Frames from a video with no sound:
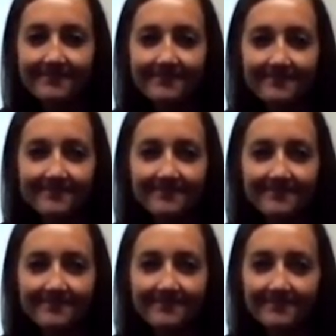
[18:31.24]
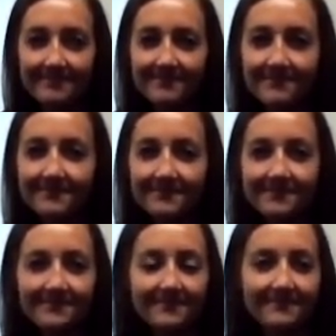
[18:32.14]

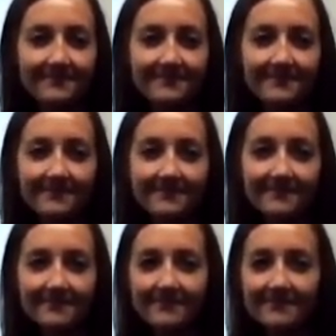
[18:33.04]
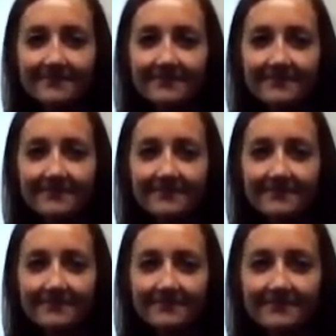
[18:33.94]

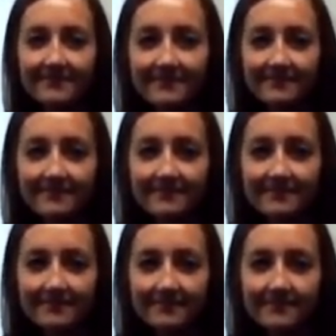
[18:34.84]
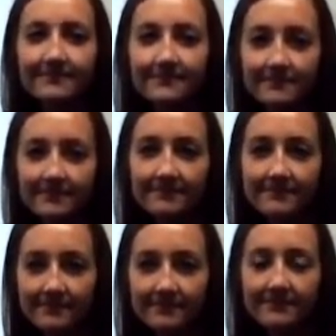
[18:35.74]

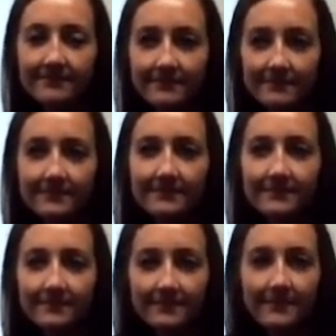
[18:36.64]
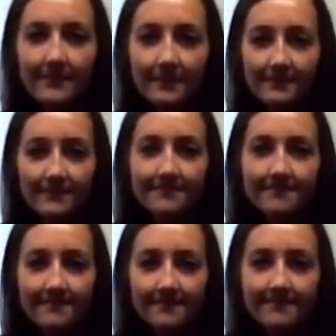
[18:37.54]
No words are spoken by the person on screen.